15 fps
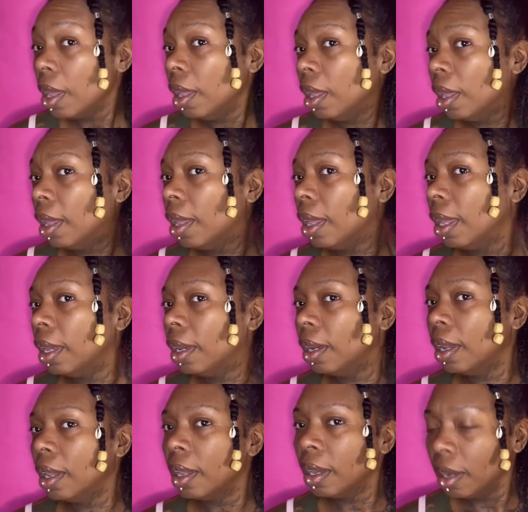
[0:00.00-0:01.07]
And
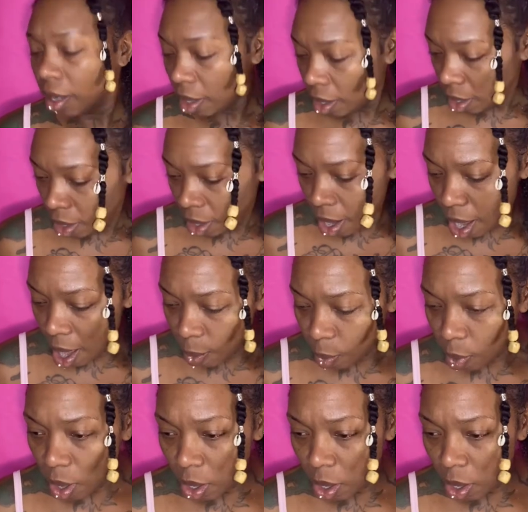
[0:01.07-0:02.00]
now I'm going